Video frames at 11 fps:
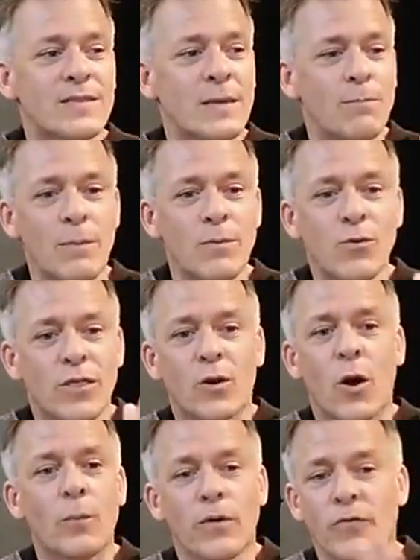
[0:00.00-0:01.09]
see people who are the
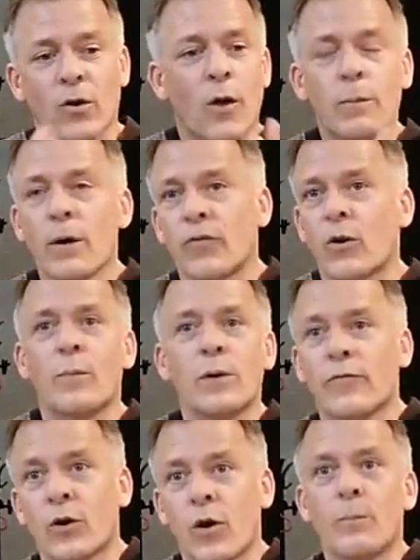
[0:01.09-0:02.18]
copy of the copy of the copy
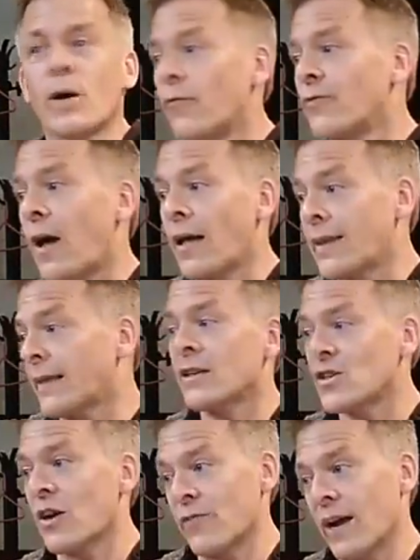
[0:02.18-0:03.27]
of the copy of
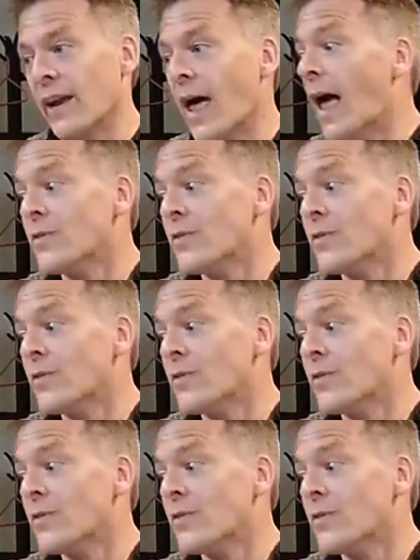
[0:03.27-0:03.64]
Daniel Chavran.